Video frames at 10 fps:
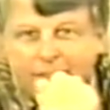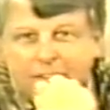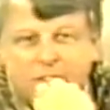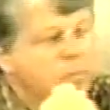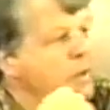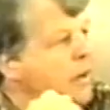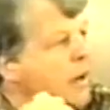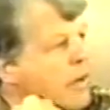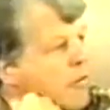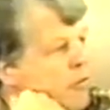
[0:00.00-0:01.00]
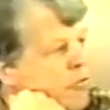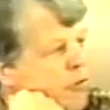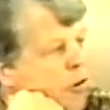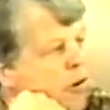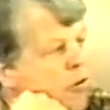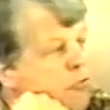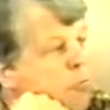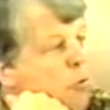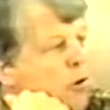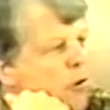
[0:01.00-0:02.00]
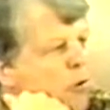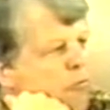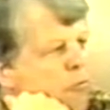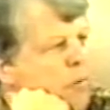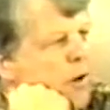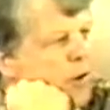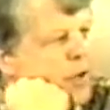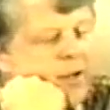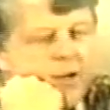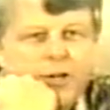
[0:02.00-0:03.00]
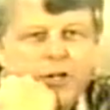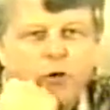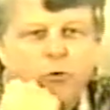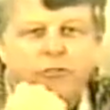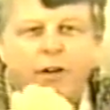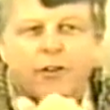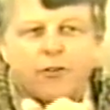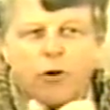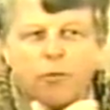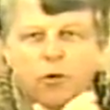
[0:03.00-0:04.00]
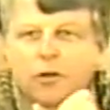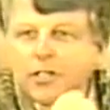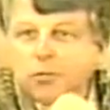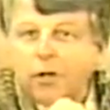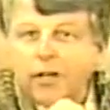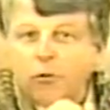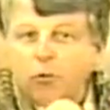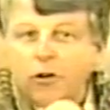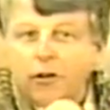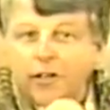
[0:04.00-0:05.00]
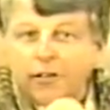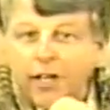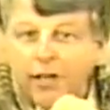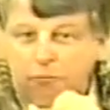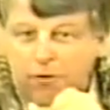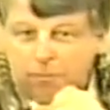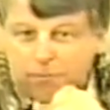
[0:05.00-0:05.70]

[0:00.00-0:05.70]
to be a kind of historical support group for Mary, who was having trouble explaining where her kid came from.